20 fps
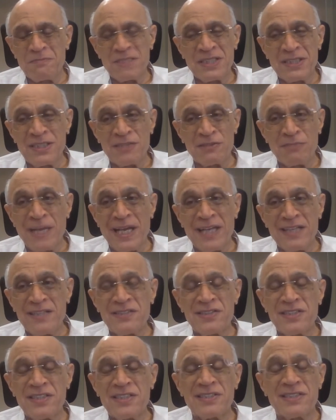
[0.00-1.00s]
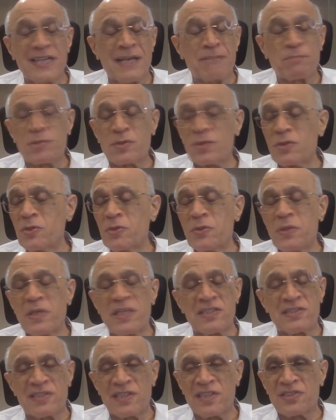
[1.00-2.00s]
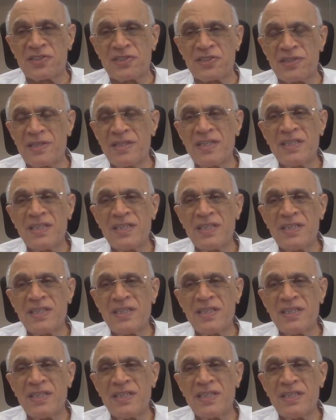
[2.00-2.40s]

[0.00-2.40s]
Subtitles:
But this balancing is absolutely essential